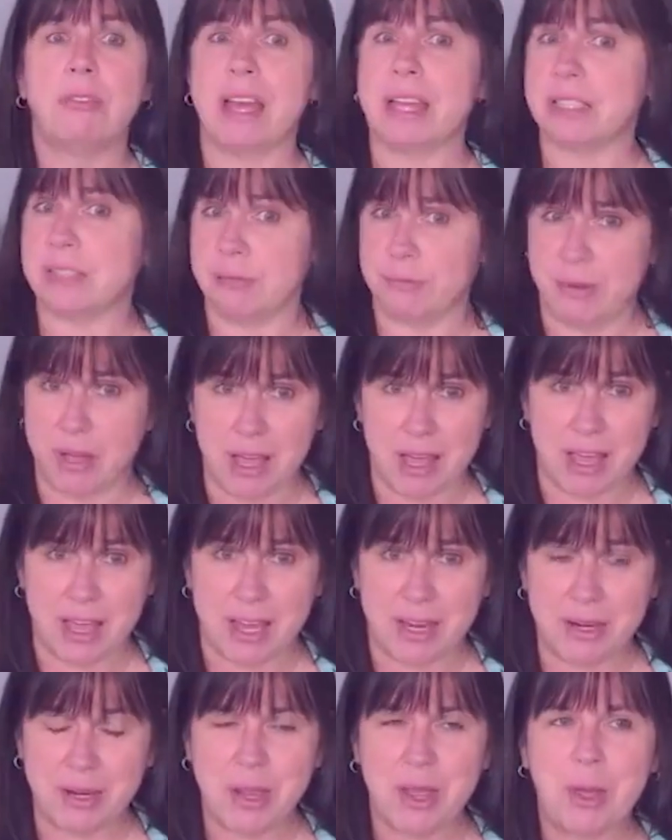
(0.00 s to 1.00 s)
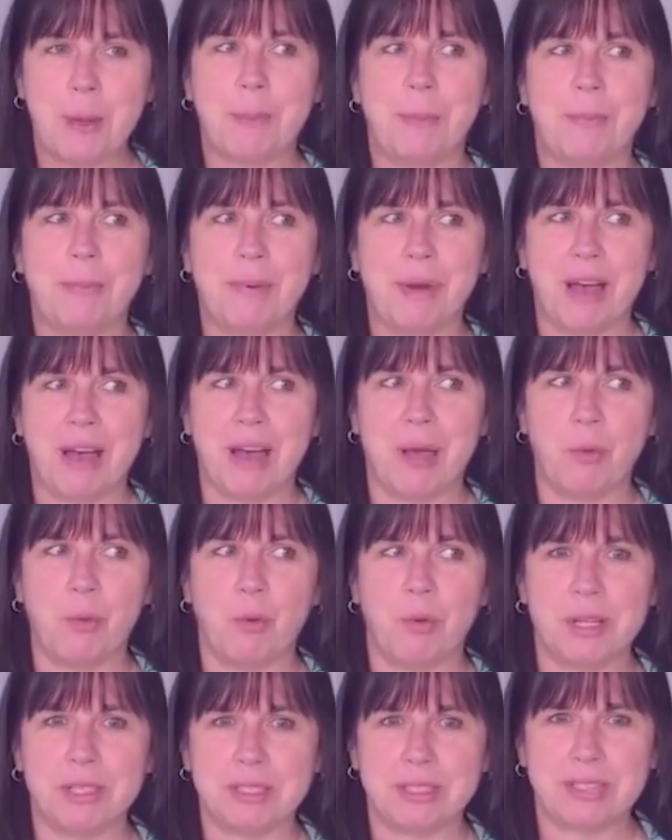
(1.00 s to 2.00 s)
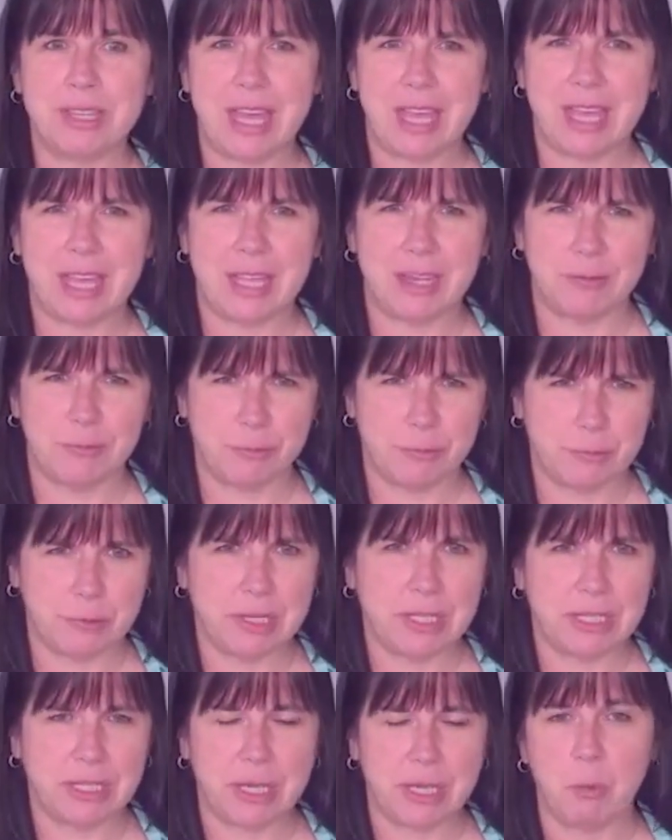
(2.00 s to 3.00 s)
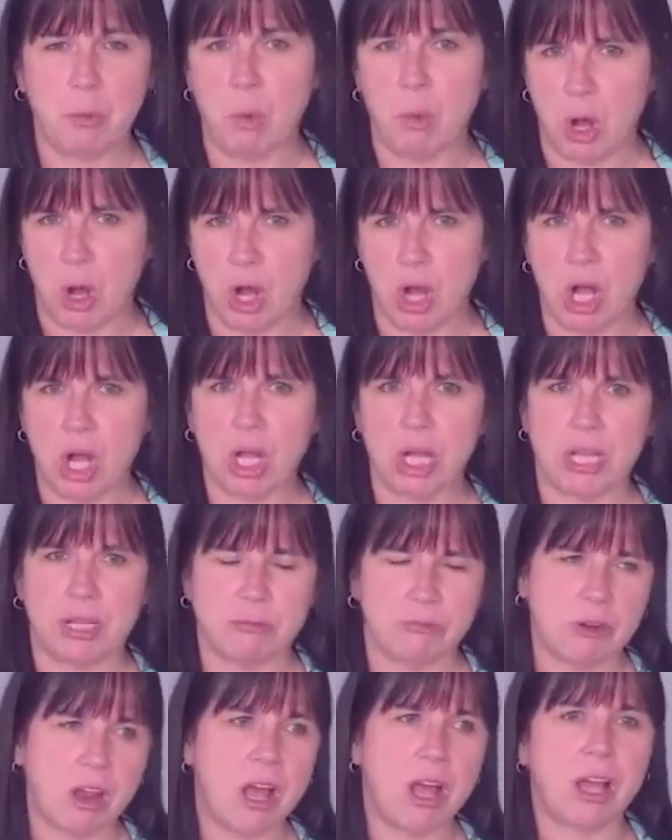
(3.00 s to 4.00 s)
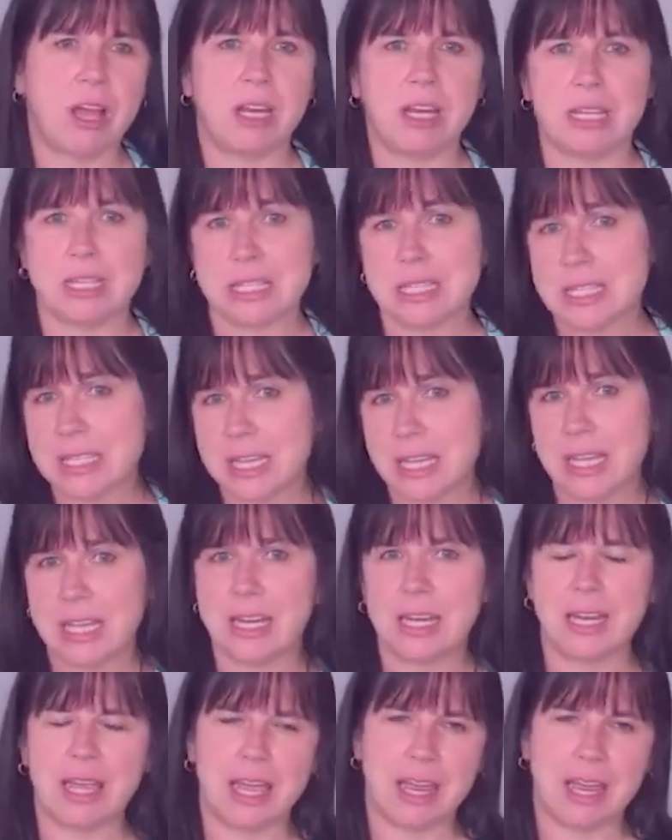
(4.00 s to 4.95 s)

That's fine. But once they can freely walk and run and sit